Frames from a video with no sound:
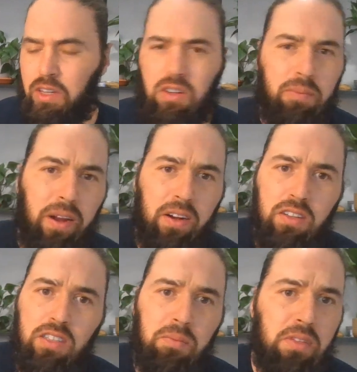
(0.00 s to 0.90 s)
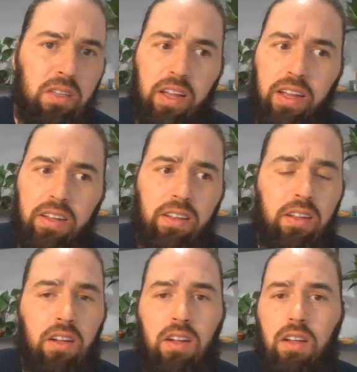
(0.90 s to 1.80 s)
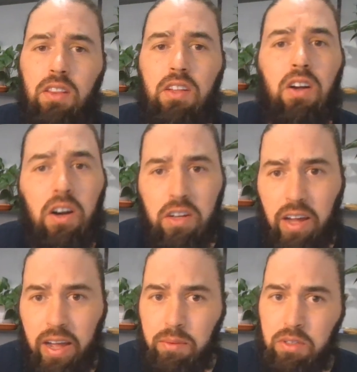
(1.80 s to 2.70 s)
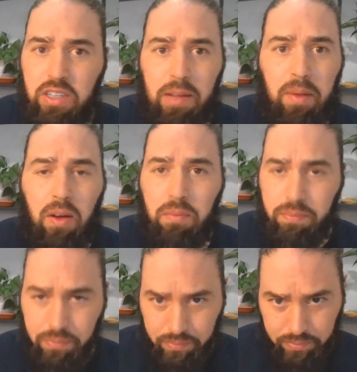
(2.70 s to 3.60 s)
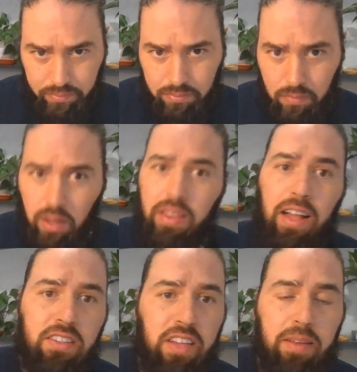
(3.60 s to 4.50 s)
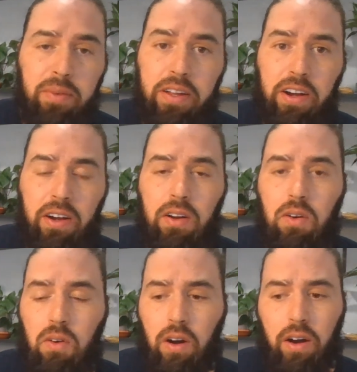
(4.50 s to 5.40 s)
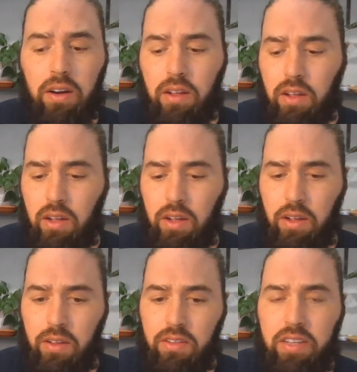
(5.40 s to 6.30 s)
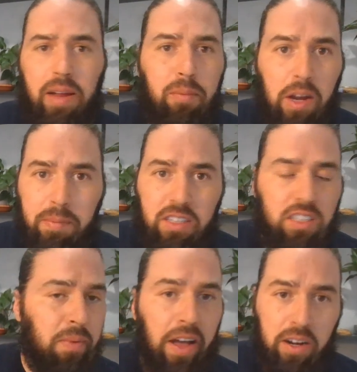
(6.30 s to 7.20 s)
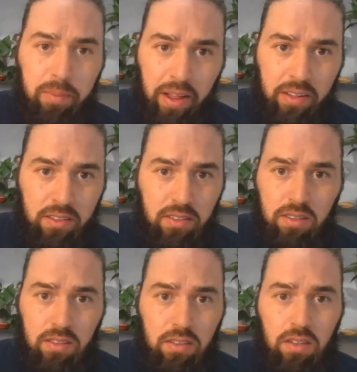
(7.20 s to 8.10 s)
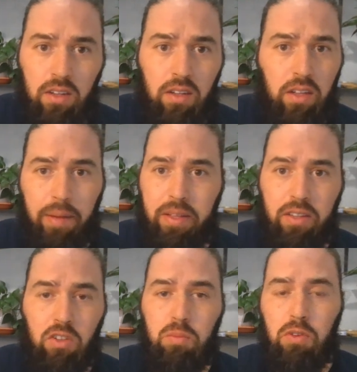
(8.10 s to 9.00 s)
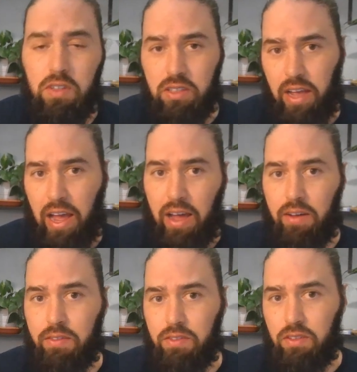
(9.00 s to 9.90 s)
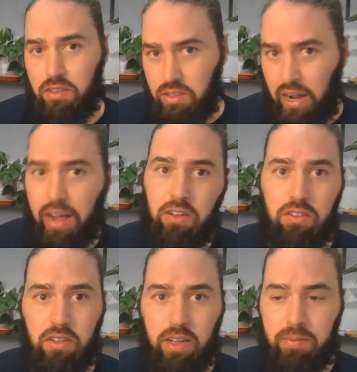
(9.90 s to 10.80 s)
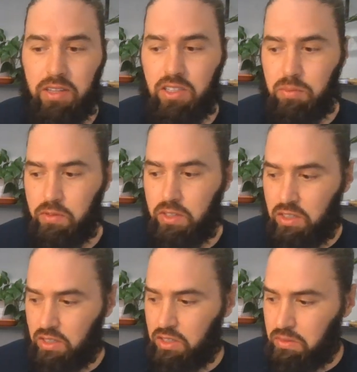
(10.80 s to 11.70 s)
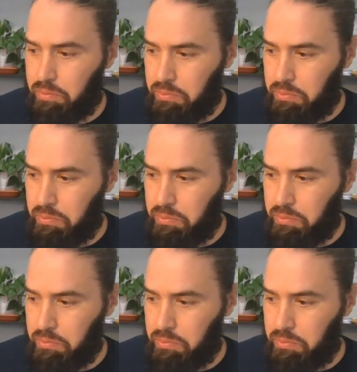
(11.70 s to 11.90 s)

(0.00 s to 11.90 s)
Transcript: Compared to something like The Dark Knight, which came out that same year, or Sam Raimi's Spider-Mans. I mean, those movies have style to them, and this movie just